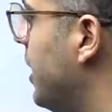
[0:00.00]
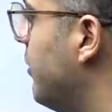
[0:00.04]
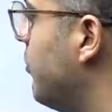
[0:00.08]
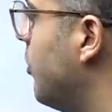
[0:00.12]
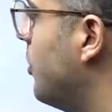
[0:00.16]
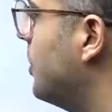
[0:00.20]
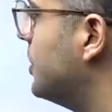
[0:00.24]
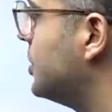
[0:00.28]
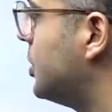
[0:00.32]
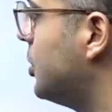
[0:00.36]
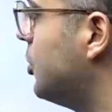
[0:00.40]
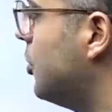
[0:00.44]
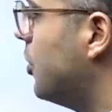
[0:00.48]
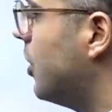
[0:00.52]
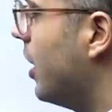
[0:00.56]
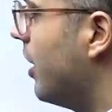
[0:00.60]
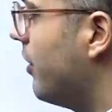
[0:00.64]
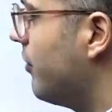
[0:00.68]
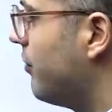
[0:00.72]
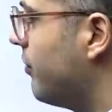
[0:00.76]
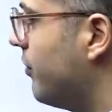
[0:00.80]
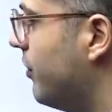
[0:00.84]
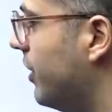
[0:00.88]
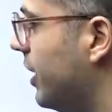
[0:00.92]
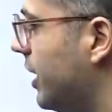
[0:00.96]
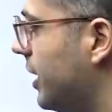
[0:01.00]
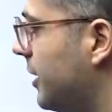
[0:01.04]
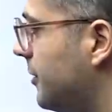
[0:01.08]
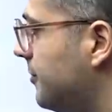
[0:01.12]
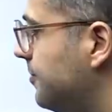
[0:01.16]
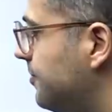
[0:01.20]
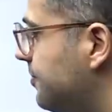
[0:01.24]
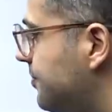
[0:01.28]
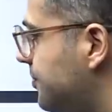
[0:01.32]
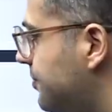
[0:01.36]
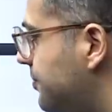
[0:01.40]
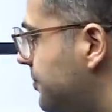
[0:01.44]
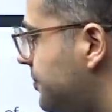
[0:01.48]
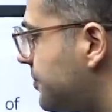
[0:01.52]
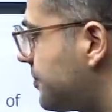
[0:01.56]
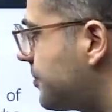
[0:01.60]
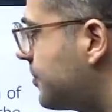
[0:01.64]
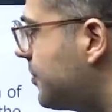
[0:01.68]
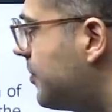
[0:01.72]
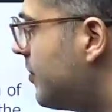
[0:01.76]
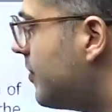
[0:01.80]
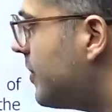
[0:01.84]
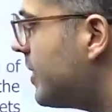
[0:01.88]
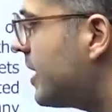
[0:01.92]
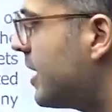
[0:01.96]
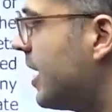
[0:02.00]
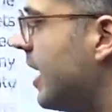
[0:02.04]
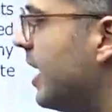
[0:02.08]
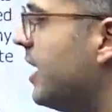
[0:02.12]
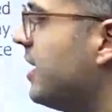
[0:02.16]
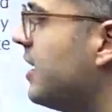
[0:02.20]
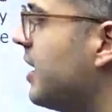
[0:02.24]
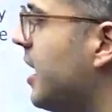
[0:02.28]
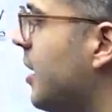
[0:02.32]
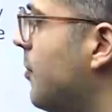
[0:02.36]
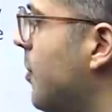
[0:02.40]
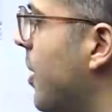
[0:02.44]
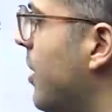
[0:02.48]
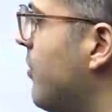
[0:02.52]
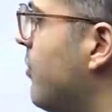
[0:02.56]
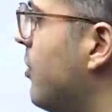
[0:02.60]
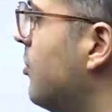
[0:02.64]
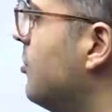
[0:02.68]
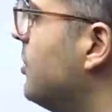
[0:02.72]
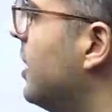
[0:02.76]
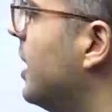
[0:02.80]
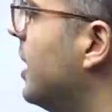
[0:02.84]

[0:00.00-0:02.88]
information you have filled. Right. Apart from